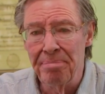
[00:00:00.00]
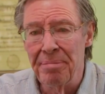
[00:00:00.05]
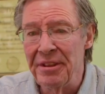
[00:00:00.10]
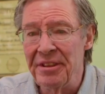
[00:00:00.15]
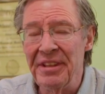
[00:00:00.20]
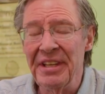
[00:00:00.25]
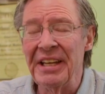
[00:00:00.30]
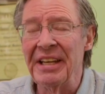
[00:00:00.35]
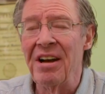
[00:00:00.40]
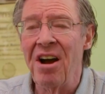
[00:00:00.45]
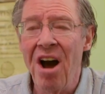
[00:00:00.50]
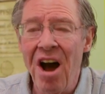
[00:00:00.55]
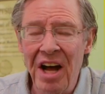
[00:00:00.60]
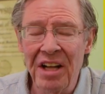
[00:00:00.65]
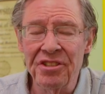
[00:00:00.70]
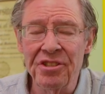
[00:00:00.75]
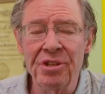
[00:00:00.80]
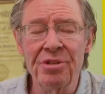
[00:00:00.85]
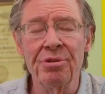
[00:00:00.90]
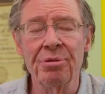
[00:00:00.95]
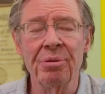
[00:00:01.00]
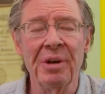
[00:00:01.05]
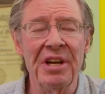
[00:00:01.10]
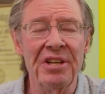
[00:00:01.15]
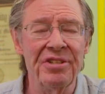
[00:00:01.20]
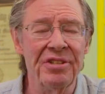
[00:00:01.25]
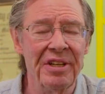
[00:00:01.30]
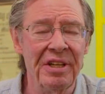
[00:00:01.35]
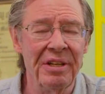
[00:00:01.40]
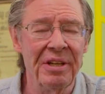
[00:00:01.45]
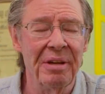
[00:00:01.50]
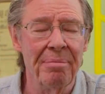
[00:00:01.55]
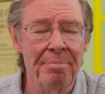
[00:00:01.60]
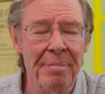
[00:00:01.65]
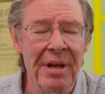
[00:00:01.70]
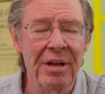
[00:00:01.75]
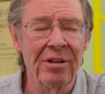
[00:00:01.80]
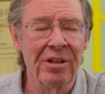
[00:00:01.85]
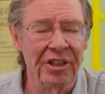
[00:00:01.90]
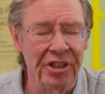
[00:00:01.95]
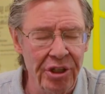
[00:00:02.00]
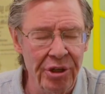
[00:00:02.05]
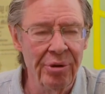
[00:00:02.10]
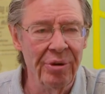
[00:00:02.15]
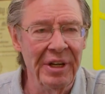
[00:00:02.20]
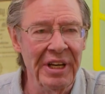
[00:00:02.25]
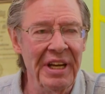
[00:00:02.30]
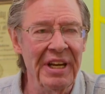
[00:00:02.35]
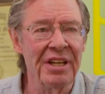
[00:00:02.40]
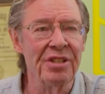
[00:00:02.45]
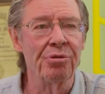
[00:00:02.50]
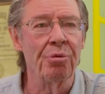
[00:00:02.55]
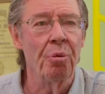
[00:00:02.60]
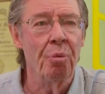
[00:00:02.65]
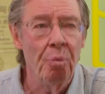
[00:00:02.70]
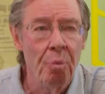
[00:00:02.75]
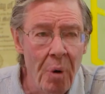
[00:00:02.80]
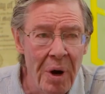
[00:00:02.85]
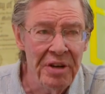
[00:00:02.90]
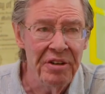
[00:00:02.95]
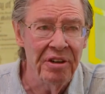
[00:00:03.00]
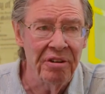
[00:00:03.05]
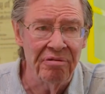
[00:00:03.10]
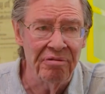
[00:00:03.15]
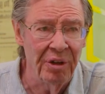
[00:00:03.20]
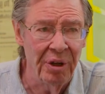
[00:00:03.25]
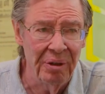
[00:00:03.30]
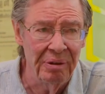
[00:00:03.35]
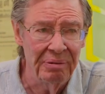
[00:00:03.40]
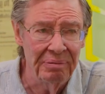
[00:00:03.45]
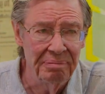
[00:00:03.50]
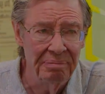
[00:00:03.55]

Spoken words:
but the concentration and mental acuity is wonderful.